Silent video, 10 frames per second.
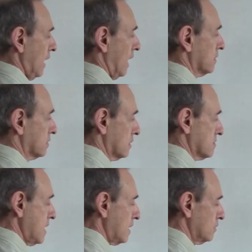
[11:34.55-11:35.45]
and
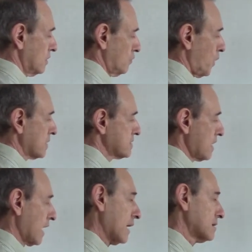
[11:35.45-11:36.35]
then once
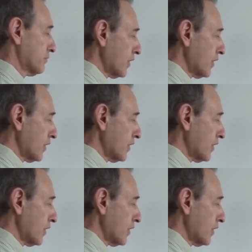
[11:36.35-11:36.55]
I had the